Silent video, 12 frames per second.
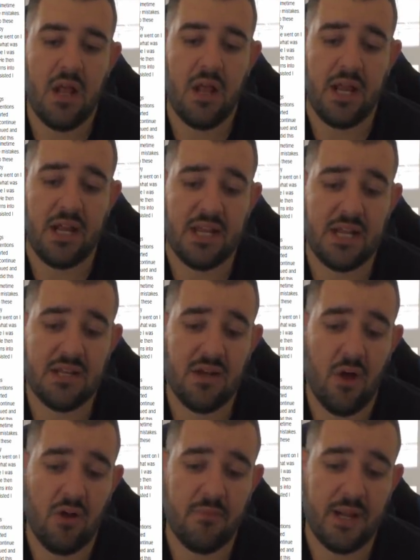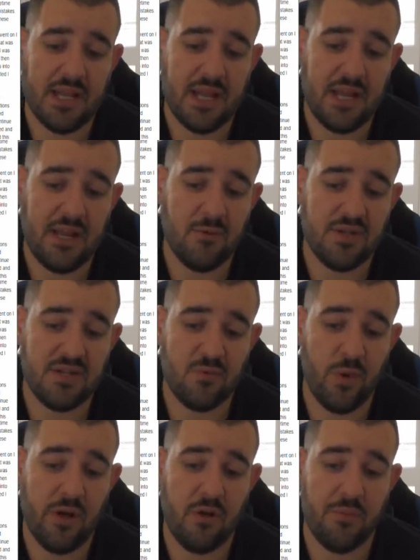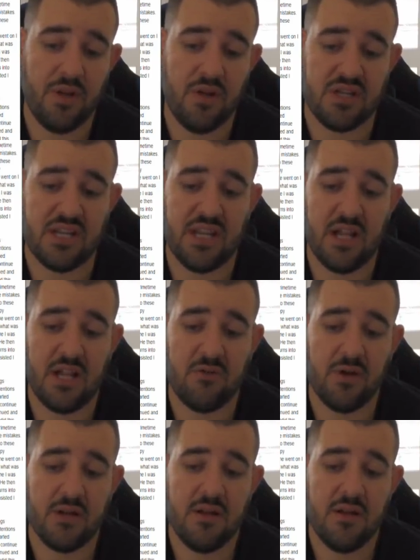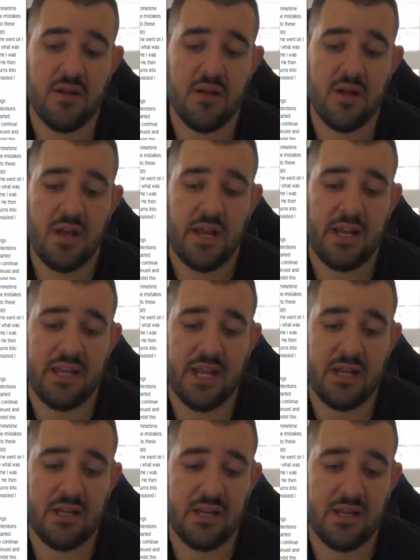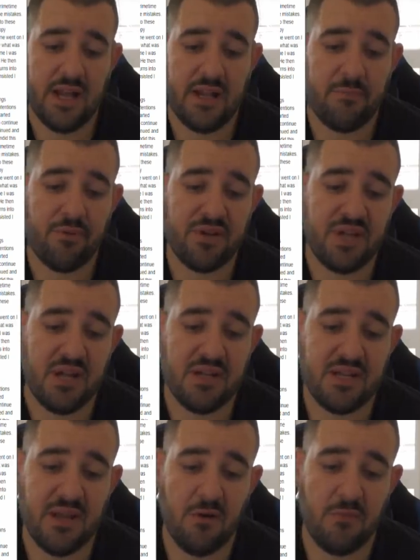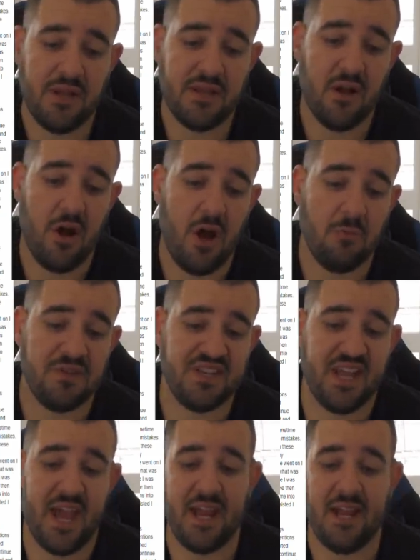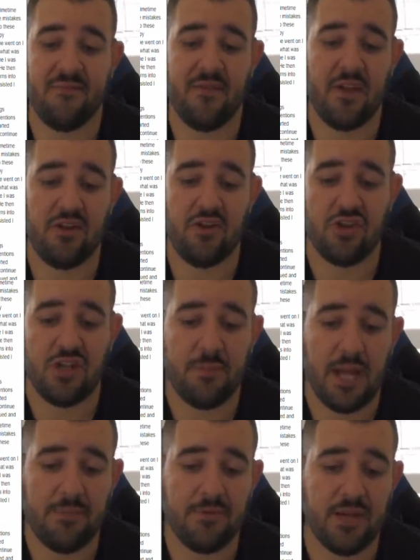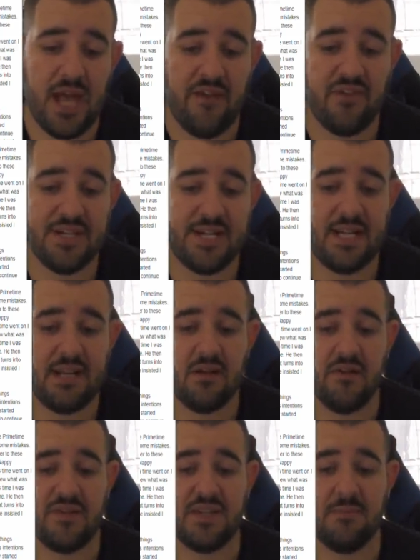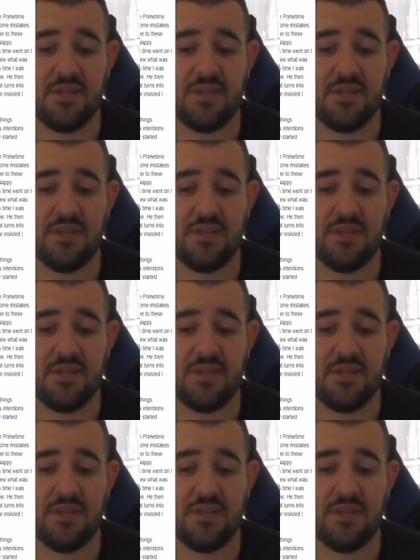He then told me that he was as well, but not to tell anyone. He then later proceeded to tell me that I was gay and that usually people have a leaning of some